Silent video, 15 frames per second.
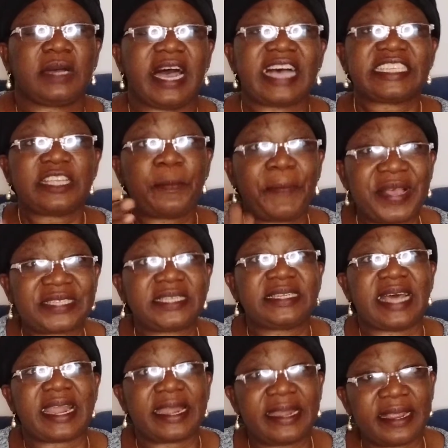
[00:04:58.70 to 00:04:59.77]
as the person
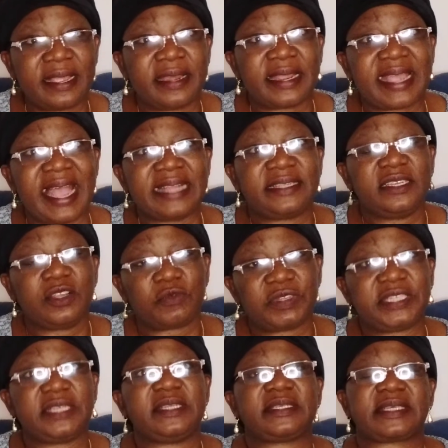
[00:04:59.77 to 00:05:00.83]
that regards
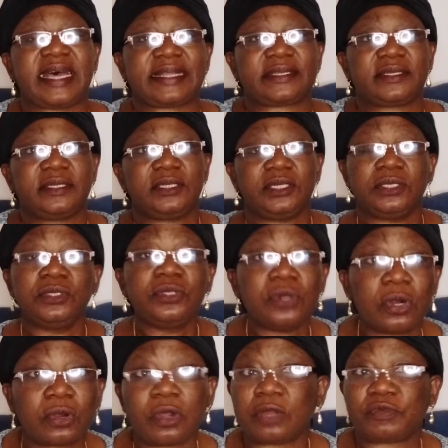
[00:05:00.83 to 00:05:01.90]
iniquity in his heart.
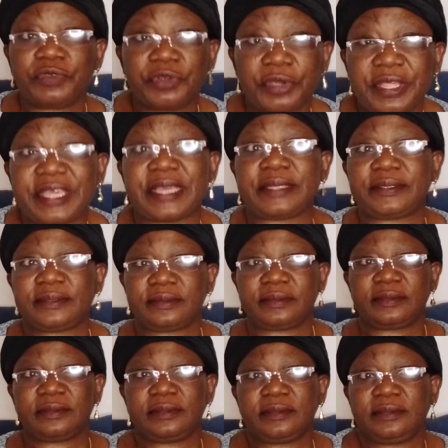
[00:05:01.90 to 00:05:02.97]
No, God will not hear.
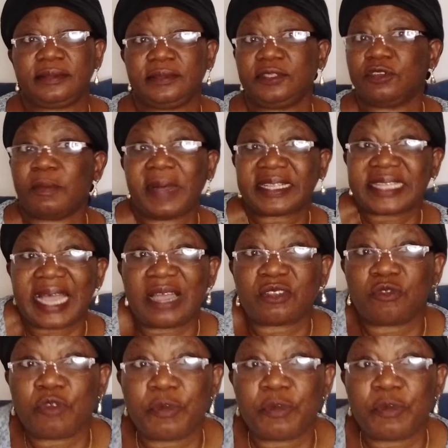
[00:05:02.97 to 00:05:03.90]
No matter how you